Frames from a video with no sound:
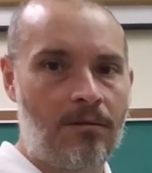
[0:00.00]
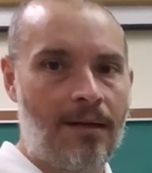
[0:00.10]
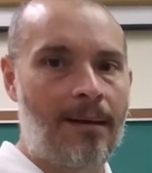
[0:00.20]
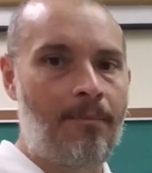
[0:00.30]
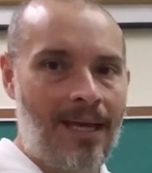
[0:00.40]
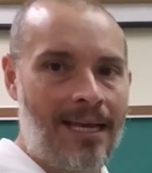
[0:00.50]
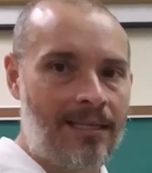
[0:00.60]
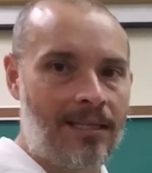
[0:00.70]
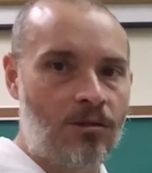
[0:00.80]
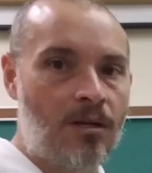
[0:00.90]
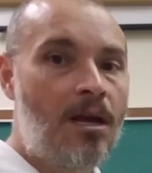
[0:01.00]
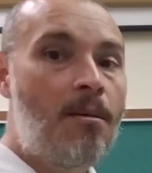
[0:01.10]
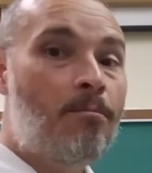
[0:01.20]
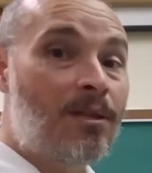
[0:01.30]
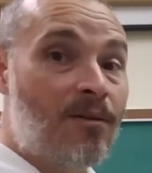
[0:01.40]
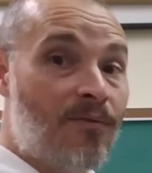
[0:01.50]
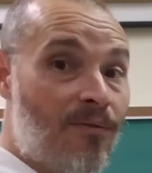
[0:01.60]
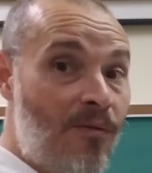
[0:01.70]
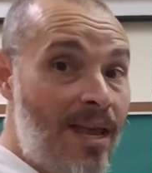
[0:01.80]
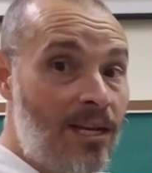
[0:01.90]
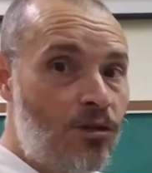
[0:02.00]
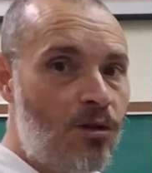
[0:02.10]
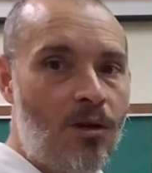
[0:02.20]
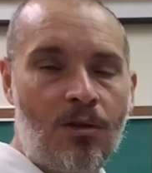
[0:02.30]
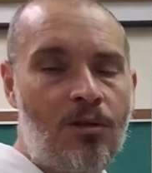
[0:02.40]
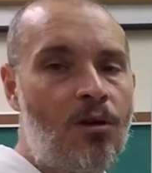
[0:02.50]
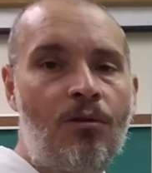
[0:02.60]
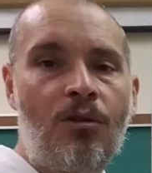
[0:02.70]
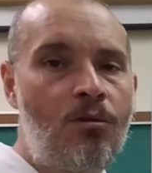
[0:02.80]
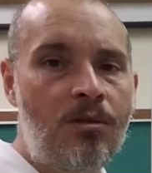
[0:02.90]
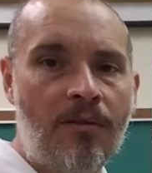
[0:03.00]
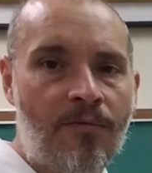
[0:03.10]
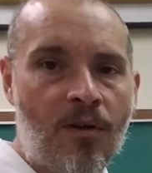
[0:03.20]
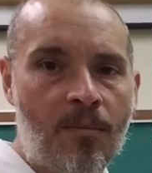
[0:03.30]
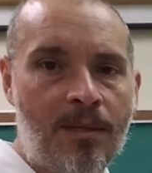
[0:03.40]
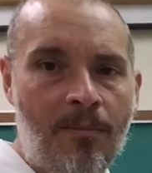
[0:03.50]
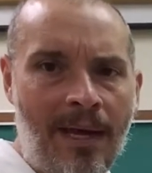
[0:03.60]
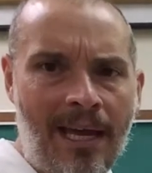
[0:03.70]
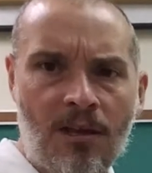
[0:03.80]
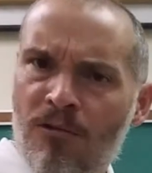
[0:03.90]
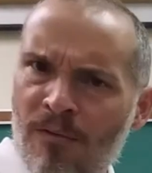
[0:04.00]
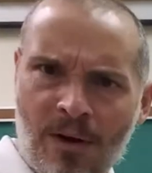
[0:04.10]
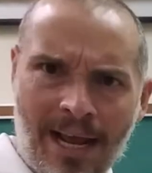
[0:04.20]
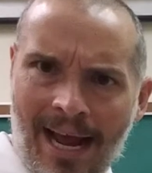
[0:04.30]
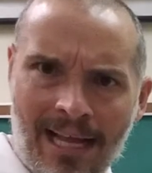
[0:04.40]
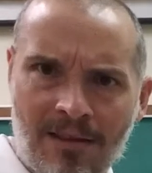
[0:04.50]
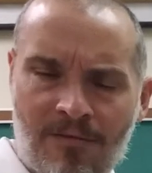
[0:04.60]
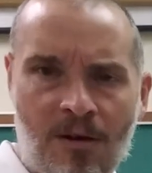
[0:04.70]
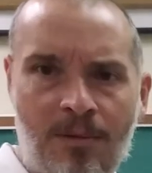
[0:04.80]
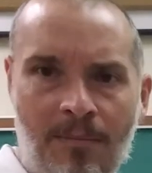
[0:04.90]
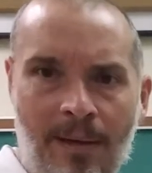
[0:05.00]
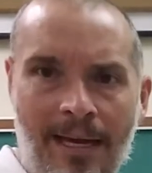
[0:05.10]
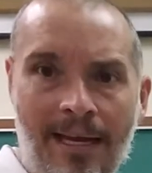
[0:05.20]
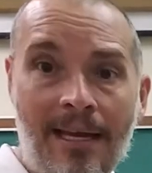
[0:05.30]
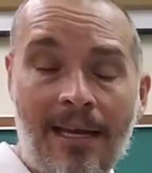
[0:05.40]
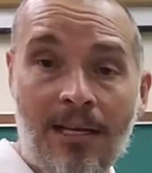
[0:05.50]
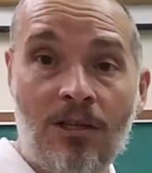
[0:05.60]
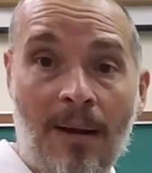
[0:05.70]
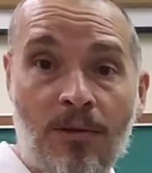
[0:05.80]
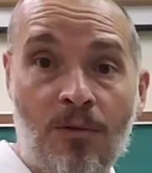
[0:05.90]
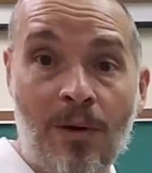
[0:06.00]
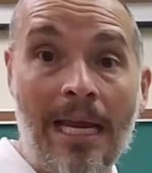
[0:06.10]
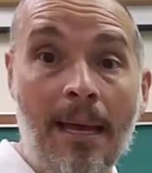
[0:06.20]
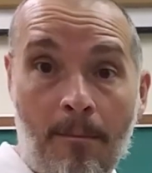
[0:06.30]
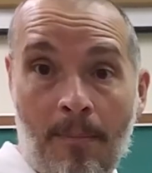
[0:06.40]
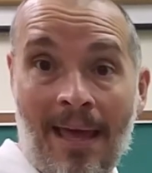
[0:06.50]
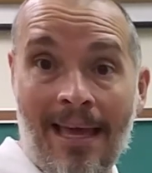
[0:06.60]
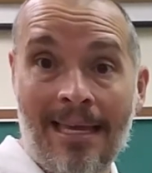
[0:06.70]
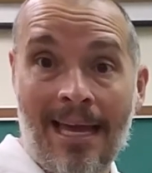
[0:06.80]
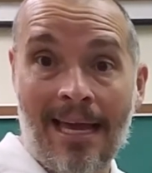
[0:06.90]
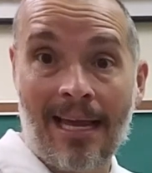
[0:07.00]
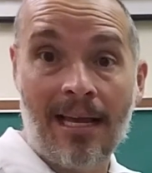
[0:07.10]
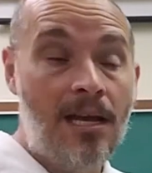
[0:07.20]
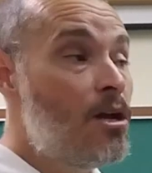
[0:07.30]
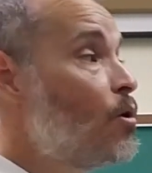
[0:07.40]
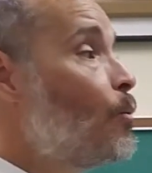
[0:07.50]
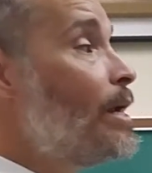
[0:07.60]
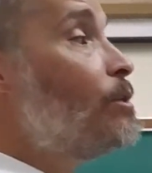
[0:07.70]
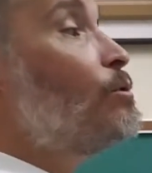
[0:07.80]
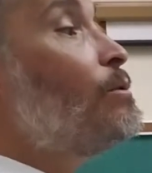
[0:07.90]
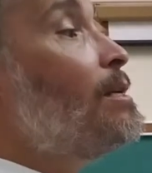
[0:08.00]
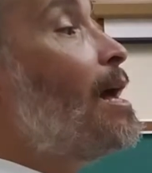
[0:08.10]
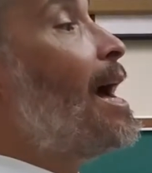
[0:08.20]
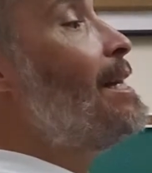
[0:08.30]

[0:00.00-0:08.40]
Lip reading: I pay attention. But the French don't use the verb to pay. You've already had the verb to pay in chapter 3, payer. We do not